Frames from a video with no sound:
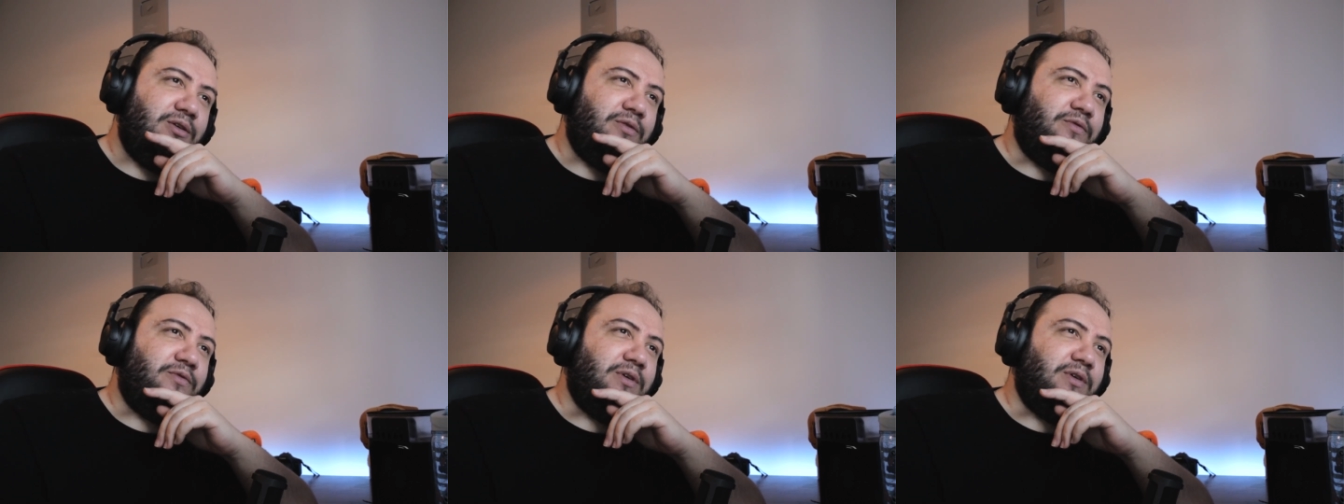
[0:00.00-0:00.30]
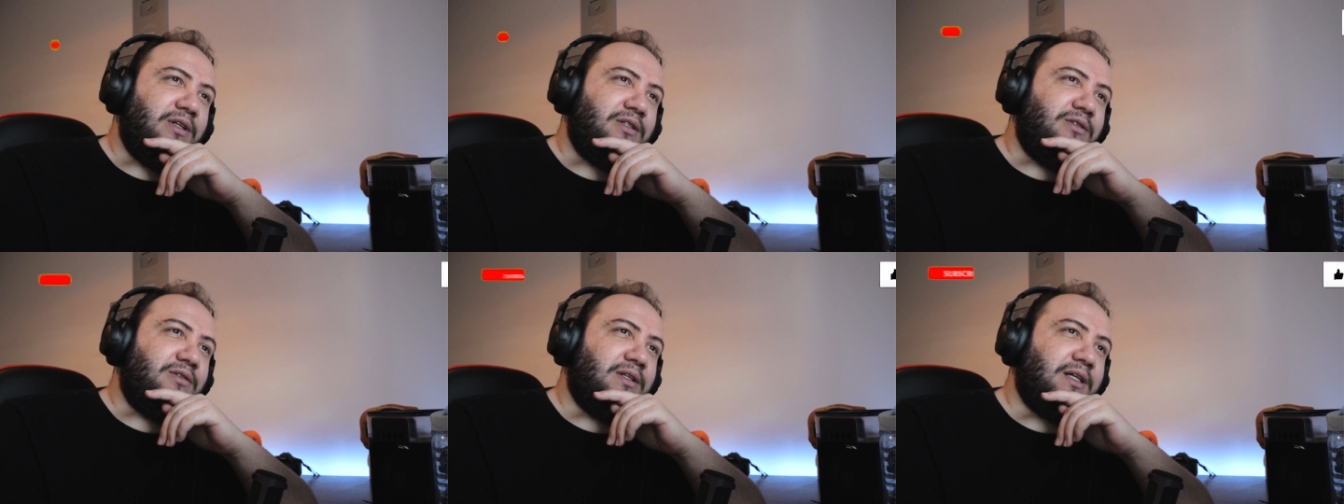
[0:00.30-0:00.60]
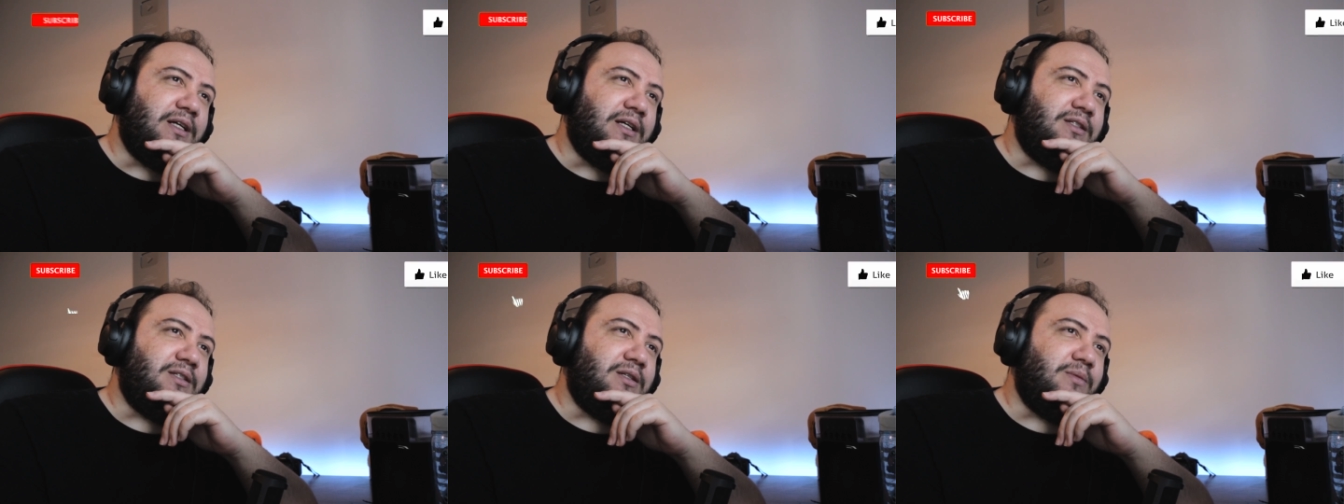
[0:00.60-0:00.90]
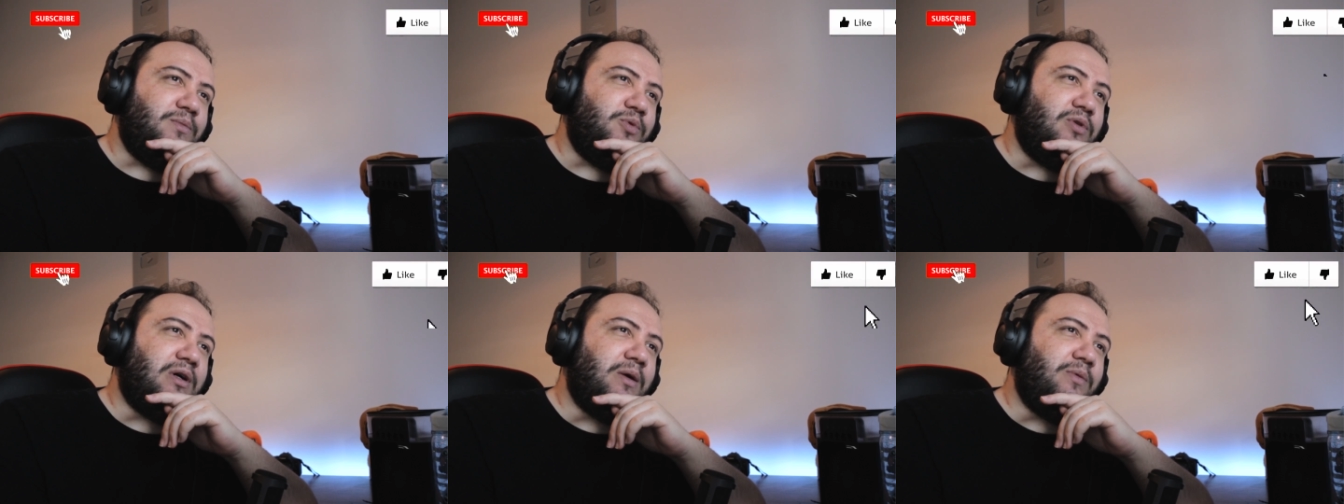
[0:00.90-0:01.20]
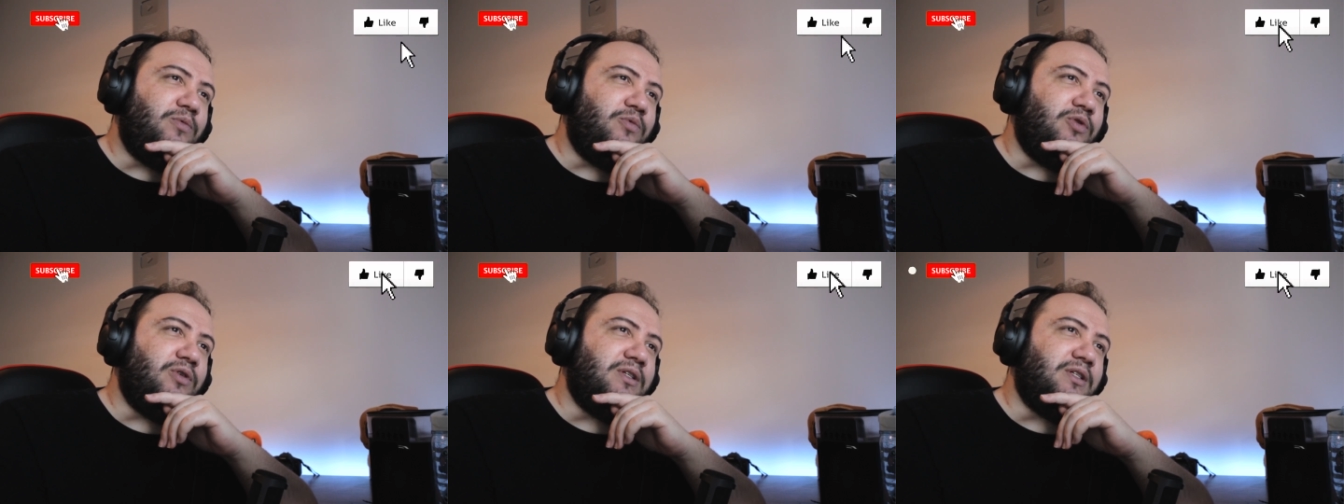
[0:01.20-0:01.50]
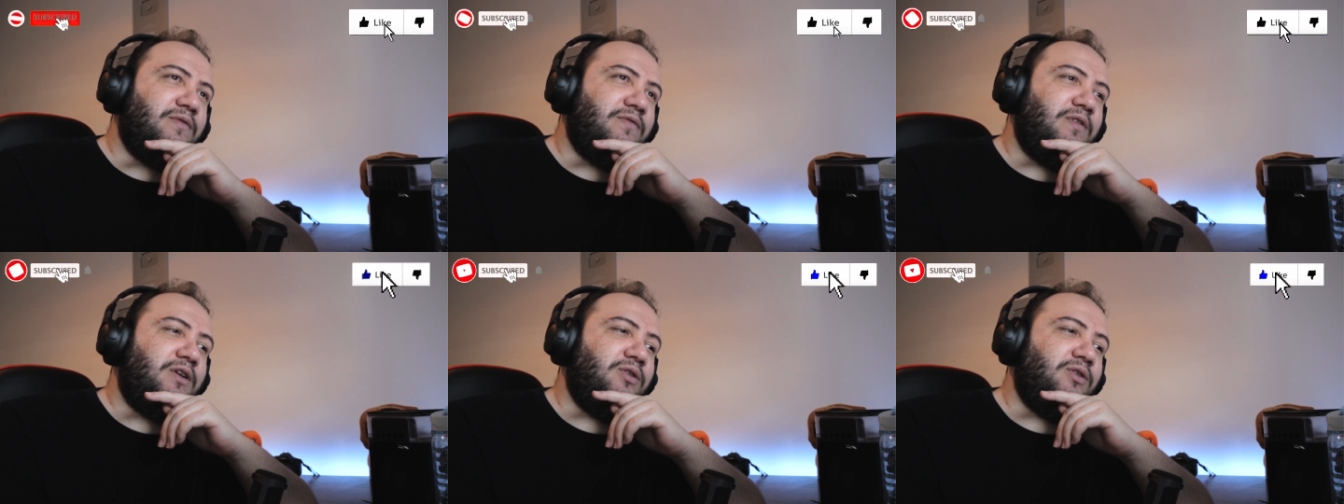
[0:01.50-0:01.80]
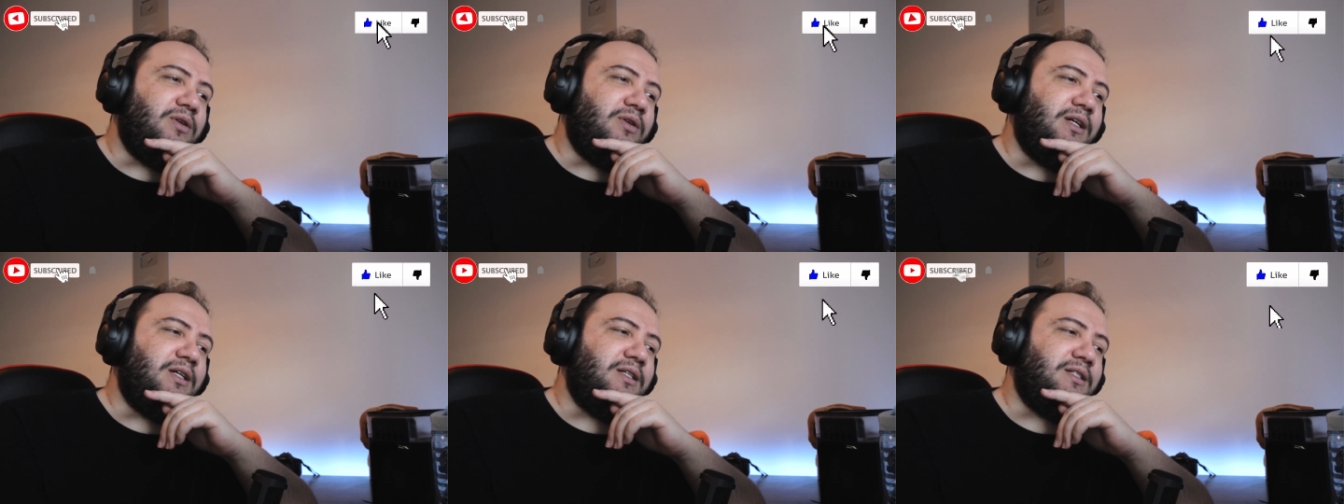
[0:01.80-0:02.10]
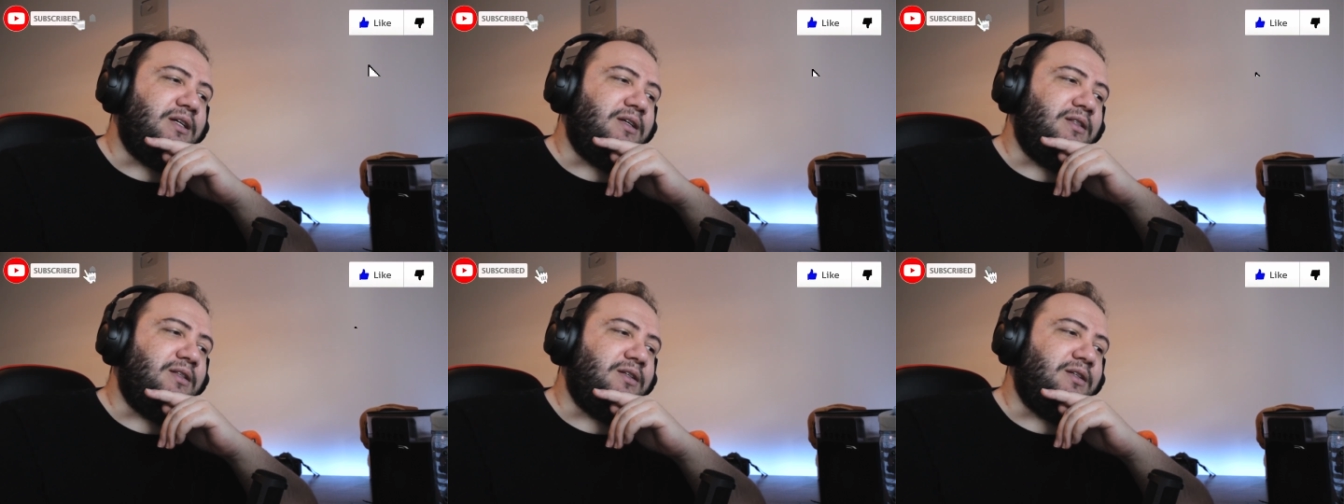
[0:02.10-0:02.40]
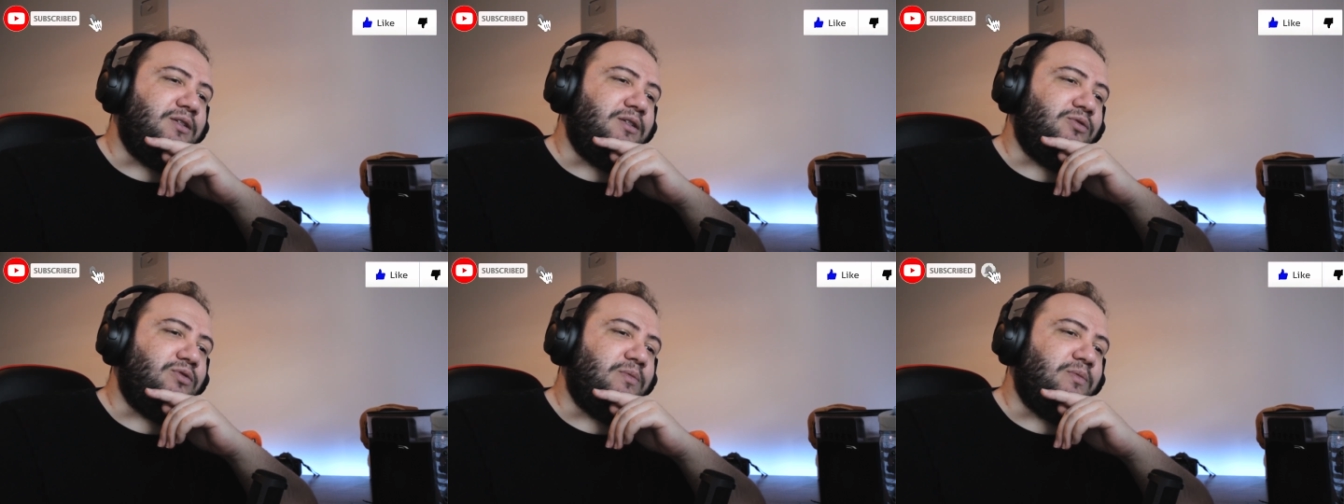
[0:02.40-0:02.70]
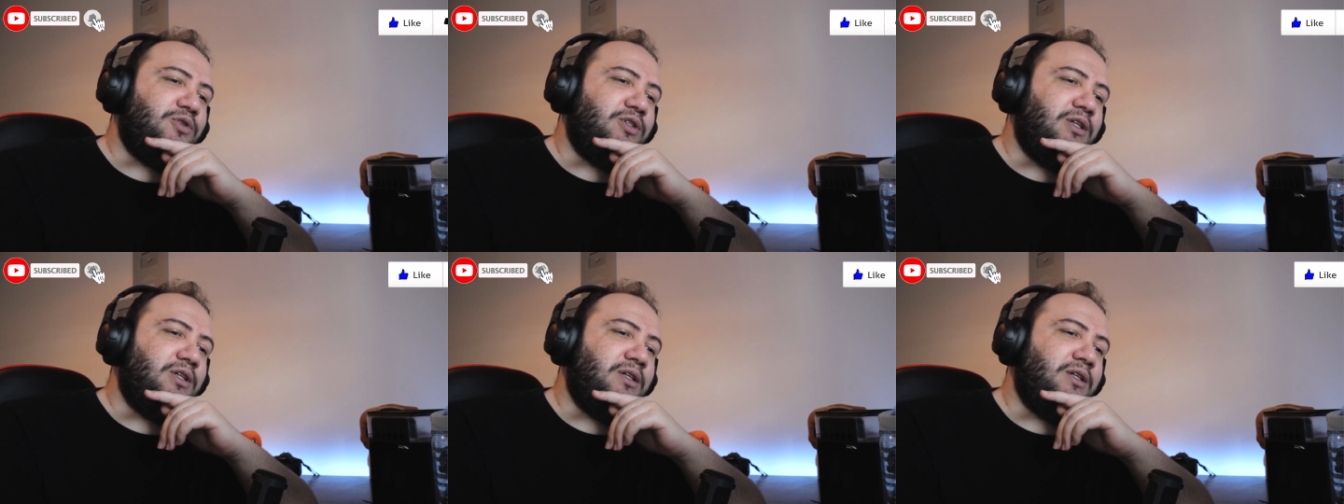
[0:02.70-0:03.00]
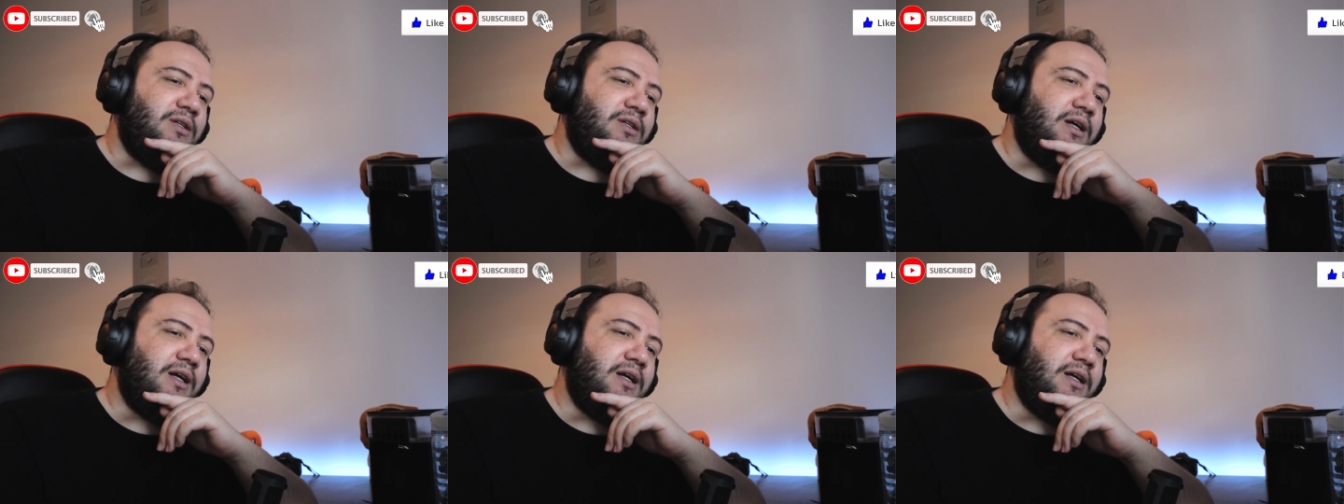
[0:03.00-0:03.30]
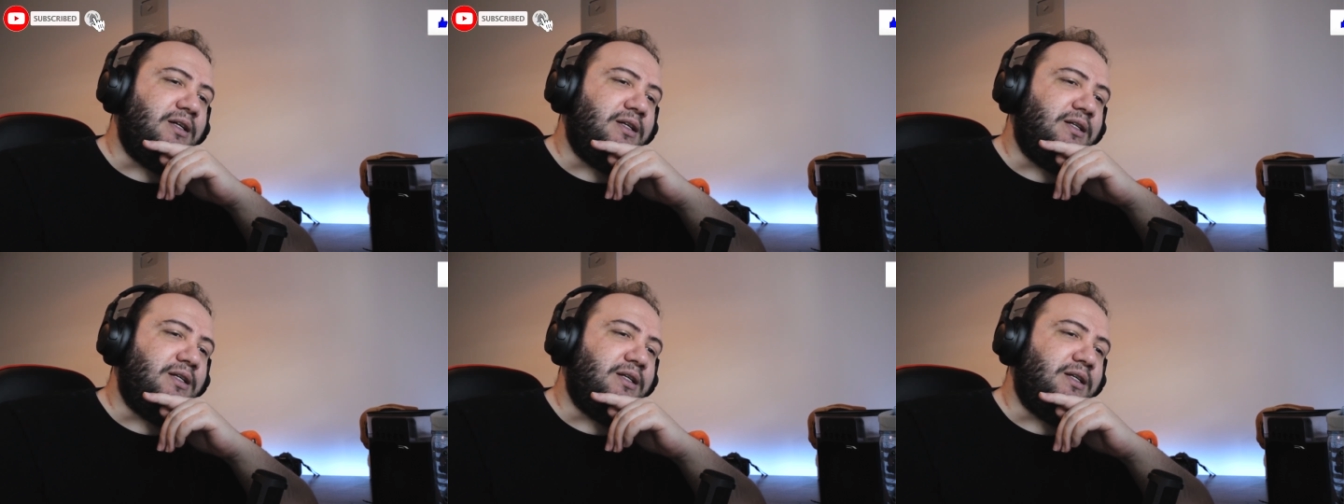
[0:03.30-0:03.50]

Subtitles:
Don't forget to like, subscribe, request a video. Link is in the description.